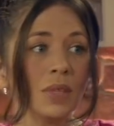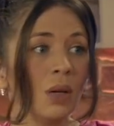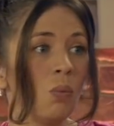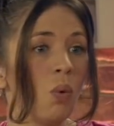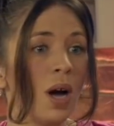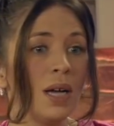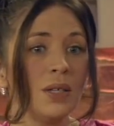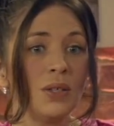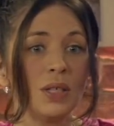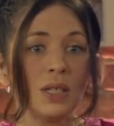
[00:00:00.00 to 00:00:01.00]

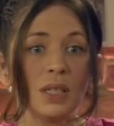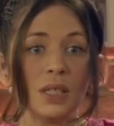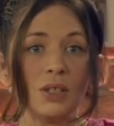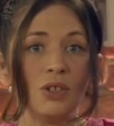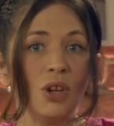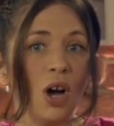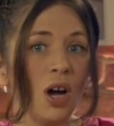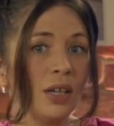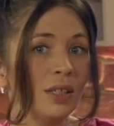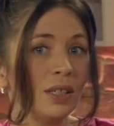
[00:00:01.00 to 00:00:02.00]
was
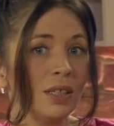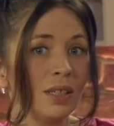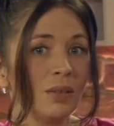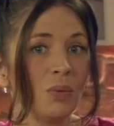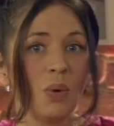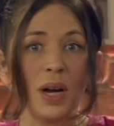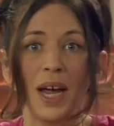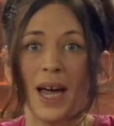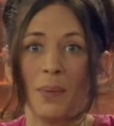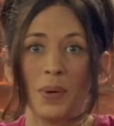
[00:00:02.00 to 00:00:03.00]
not what
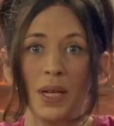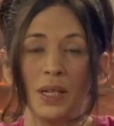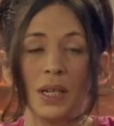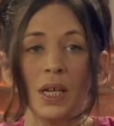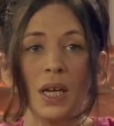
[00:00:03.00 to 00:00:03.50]
happened.